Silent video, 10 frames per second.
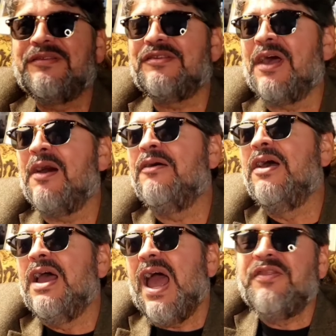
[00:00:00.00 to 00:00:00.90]
So,
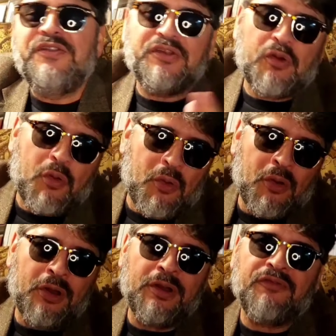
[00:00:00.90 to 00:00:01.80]
and the
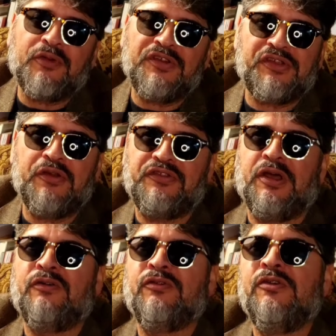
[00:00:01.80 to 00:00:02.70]
decor of French
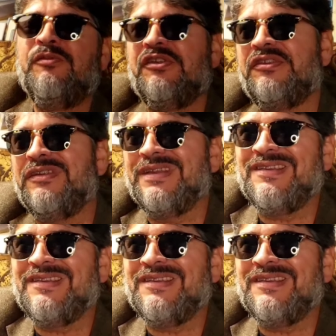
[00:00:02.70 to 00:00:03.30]
hotel rooms isn't